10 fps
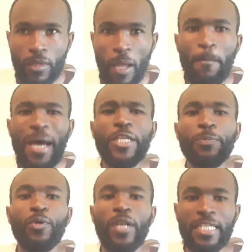
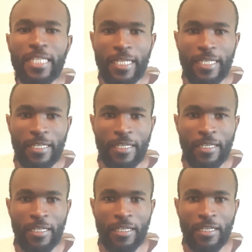manipulated
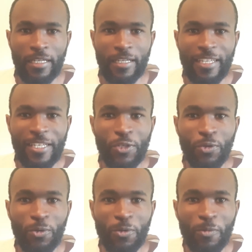
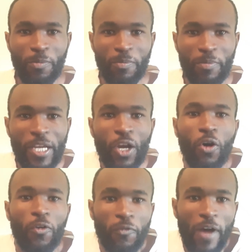into being
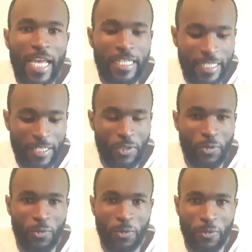confined
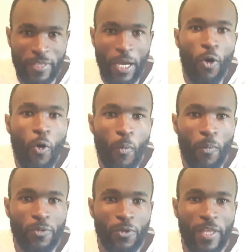into the home,
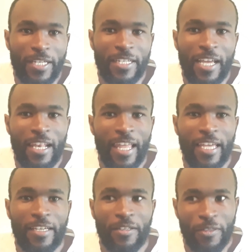so that
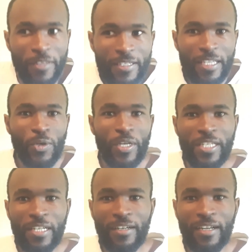like these are your
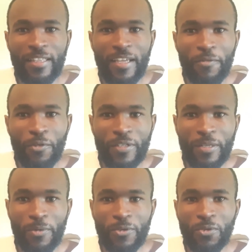children and therefore you're
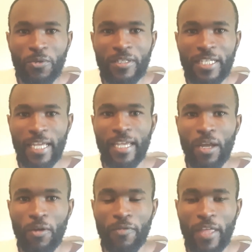supposed to take
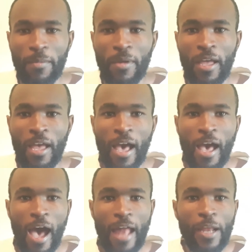care of them.
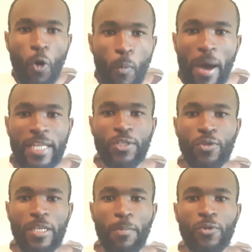And a woman is not
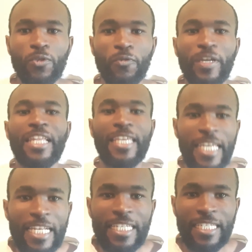supposed to feel
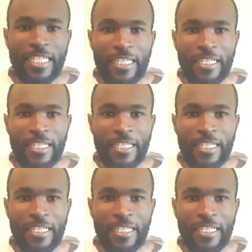guilty,